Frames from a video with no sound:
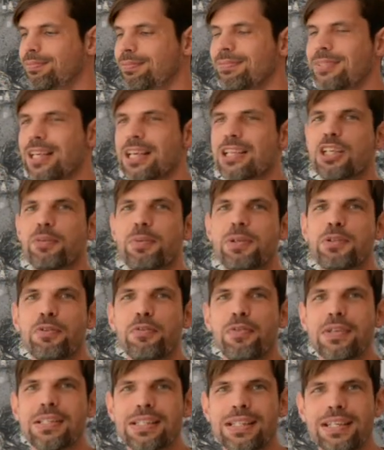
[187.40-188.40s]
Thanks so much for
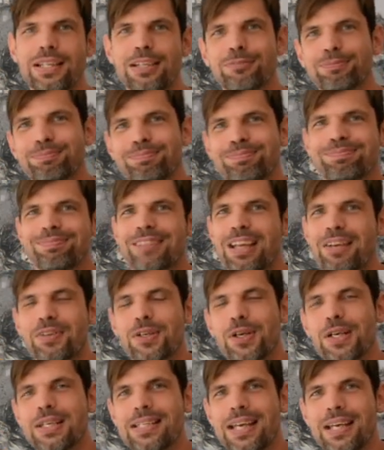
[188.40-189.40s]
visiting. Have a
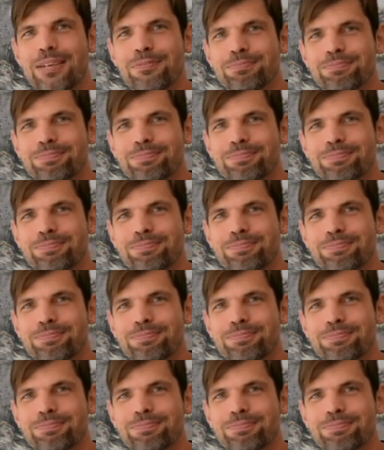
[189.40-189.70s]
great day.